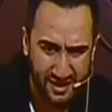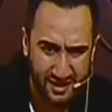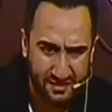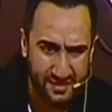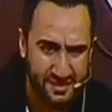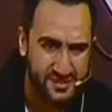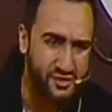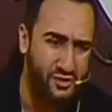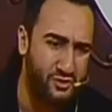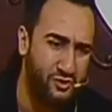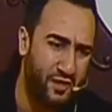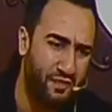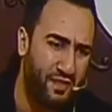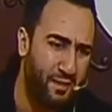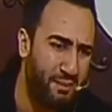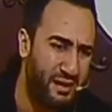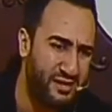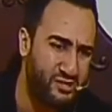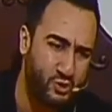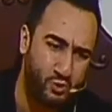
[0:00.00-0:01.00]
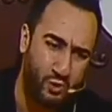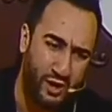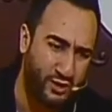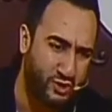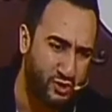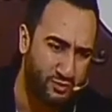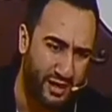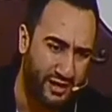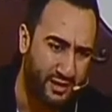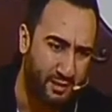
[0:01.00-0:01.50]
That's not the best way
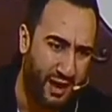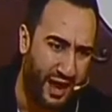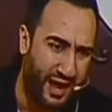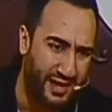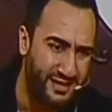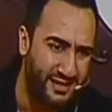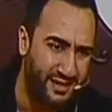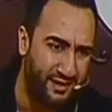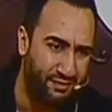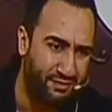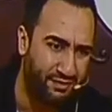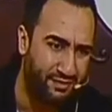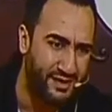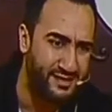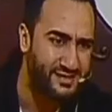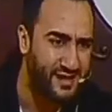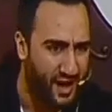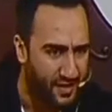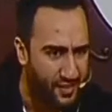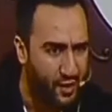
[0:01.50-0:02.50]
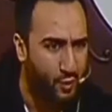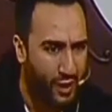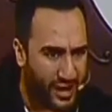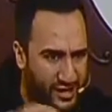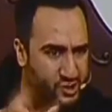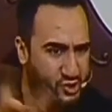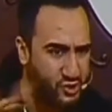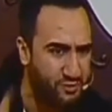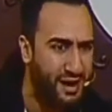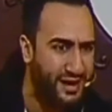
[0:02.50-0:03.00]
to make up a hadith. There's other
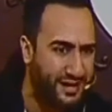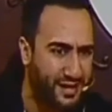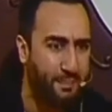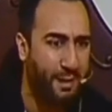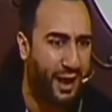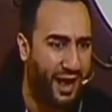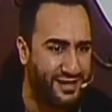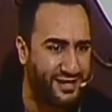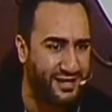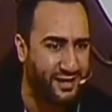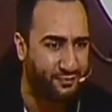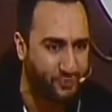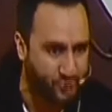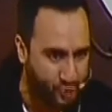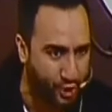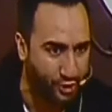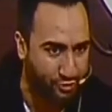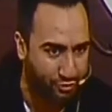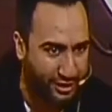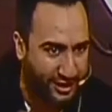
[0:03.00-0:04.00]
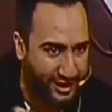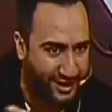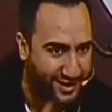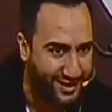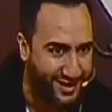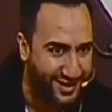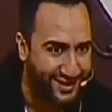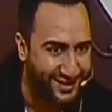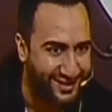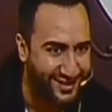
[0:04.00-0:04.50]
ways to make up hadith, do you agree?
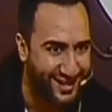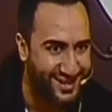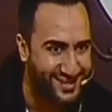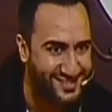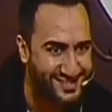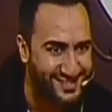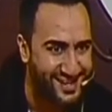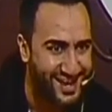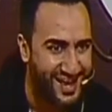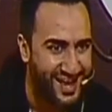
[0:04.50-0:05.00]
Yes?